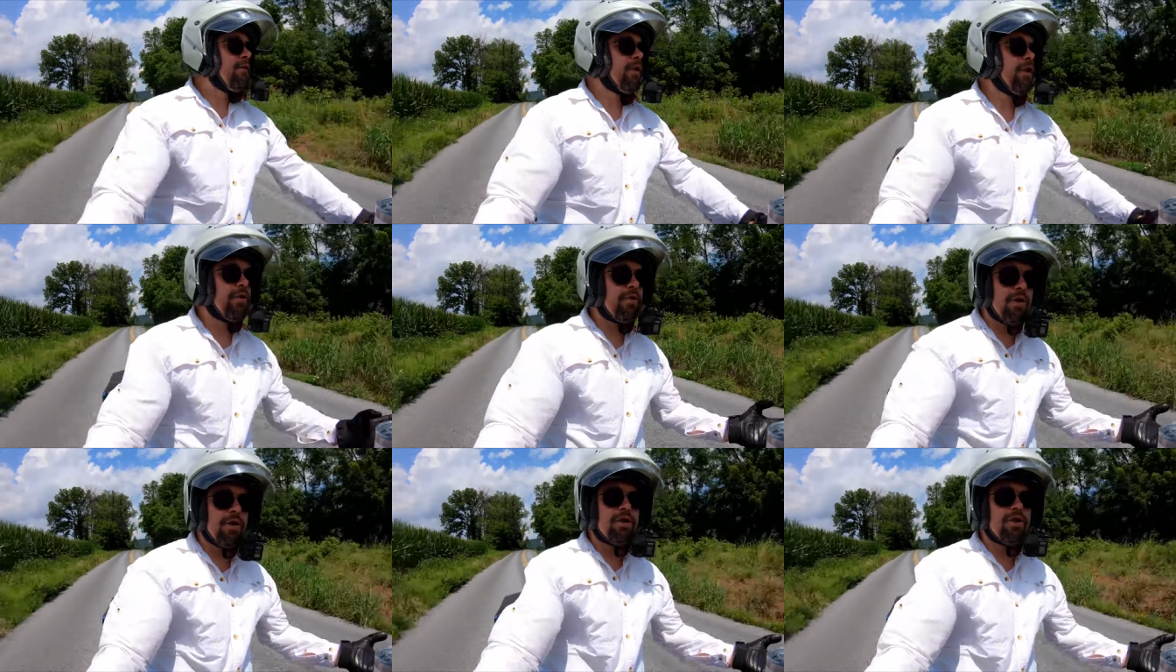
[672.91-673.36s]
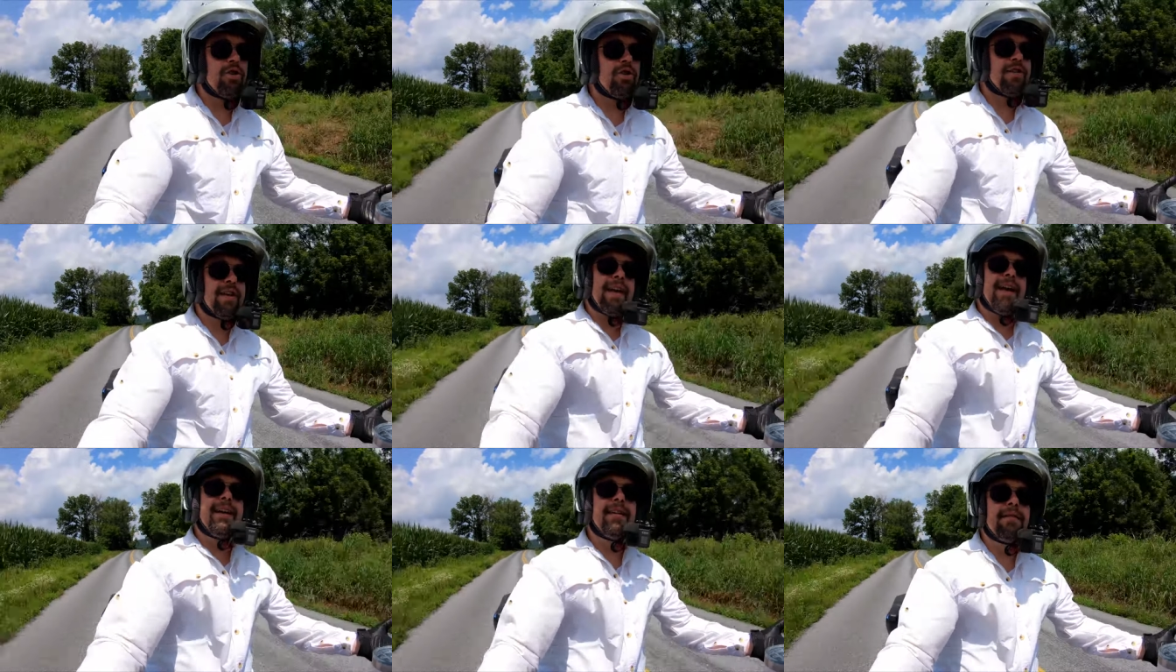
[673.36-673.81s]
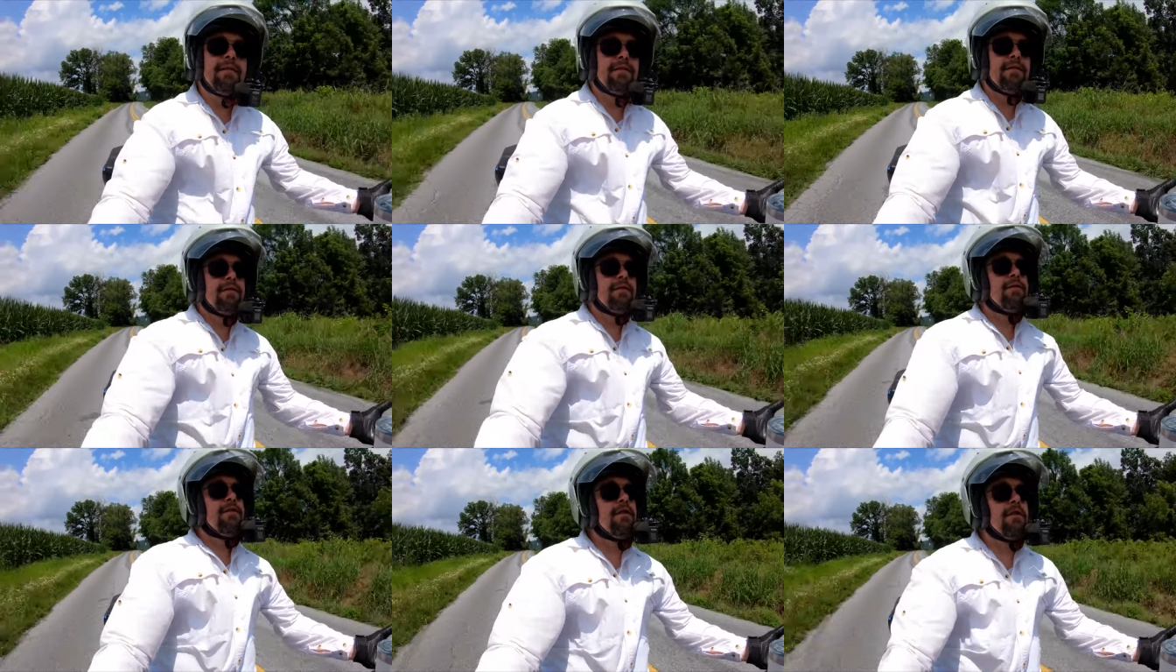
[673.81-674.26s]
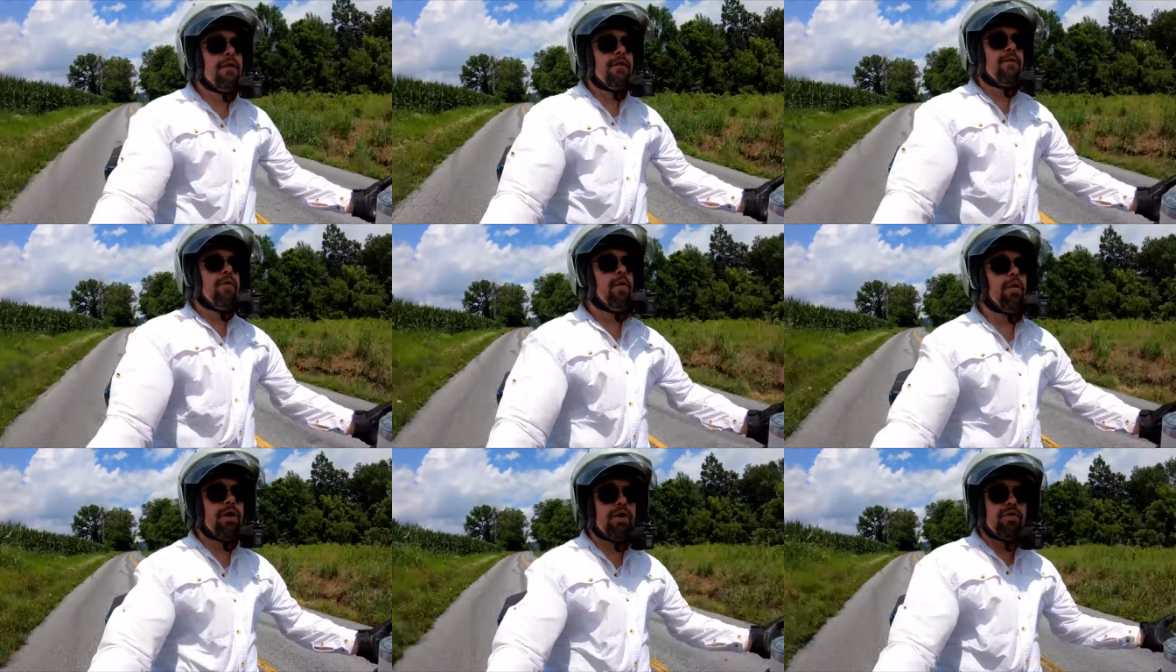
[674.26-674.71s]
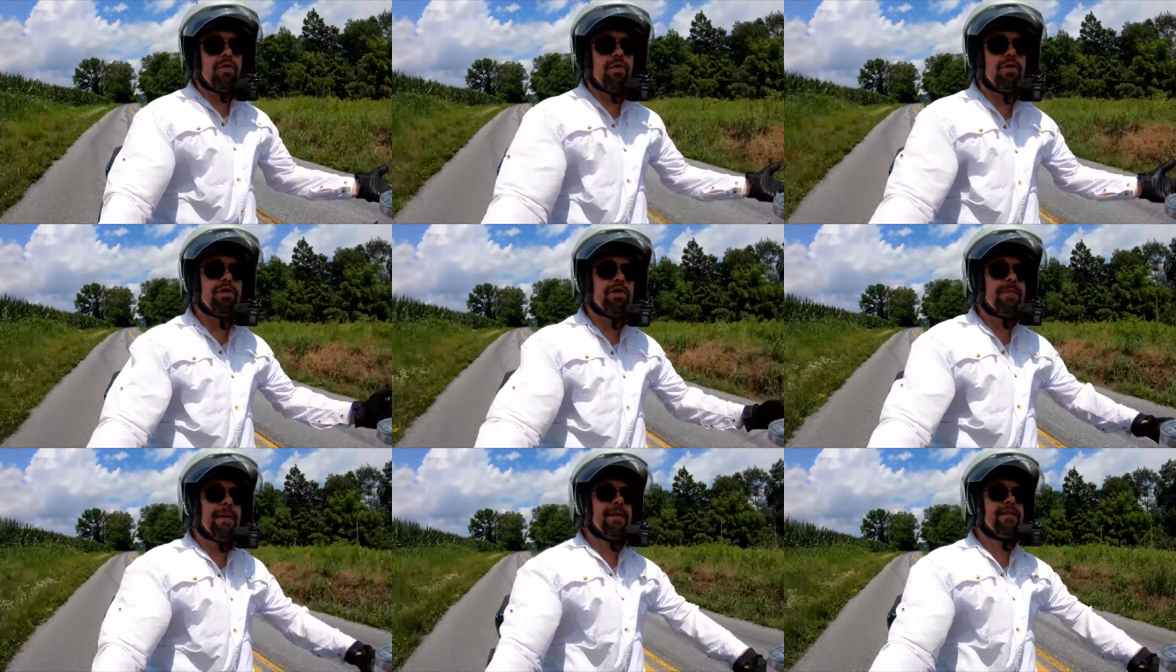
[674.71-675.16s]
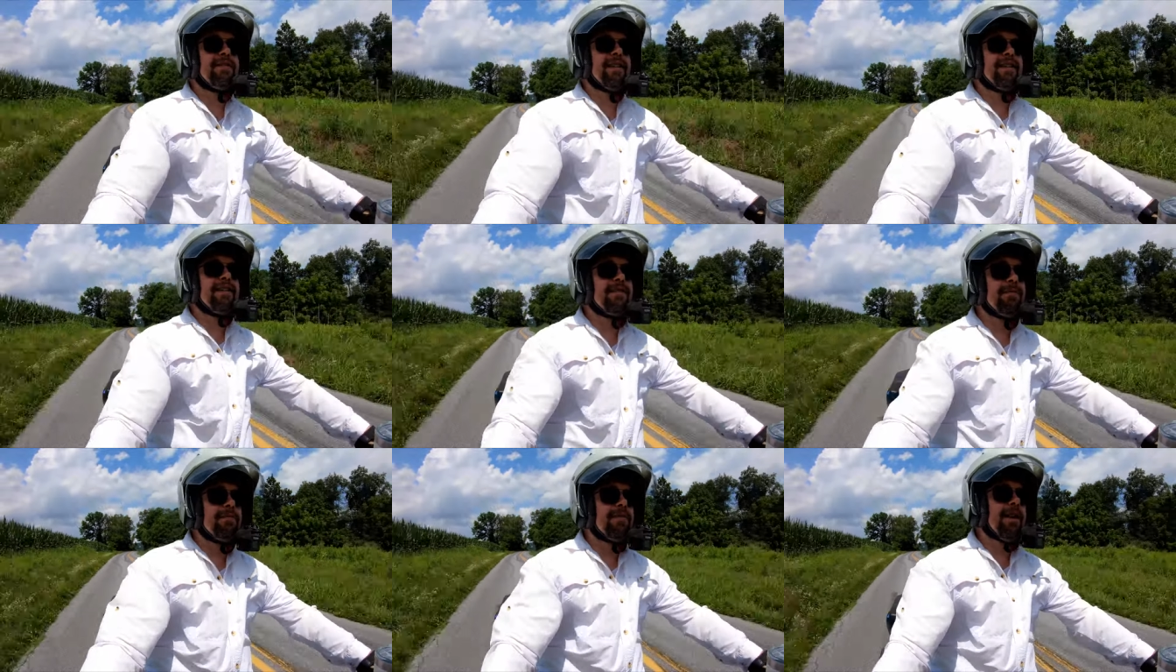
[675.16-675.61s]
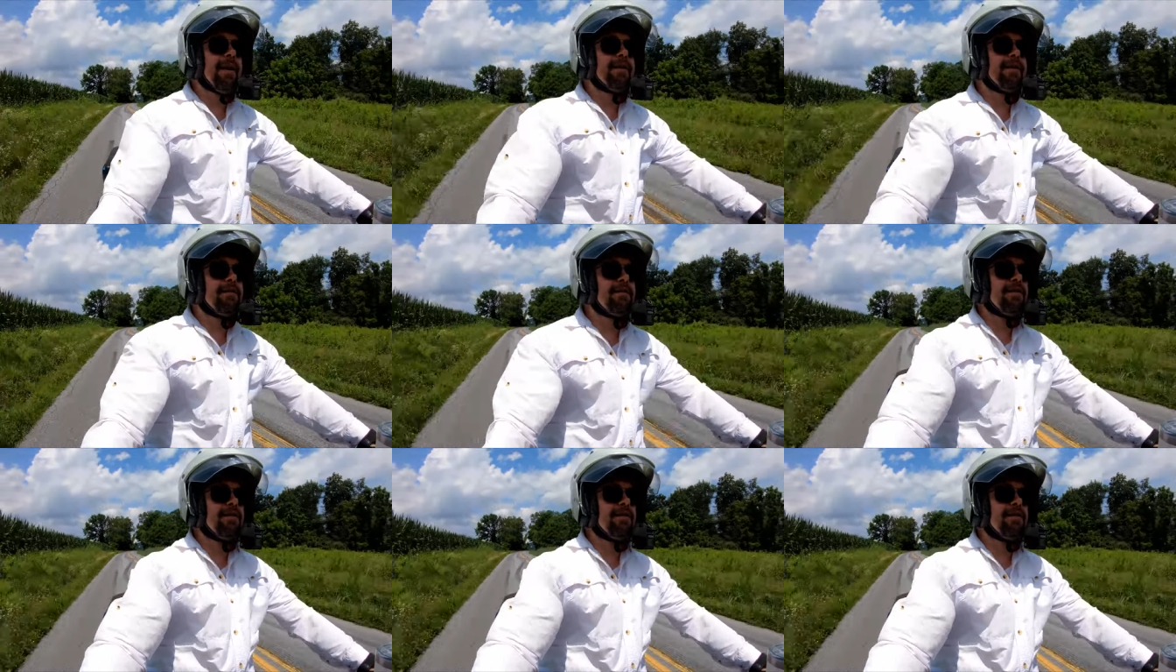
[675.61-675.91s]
For a cruiser, yeah. Forward controls make sense sometimes.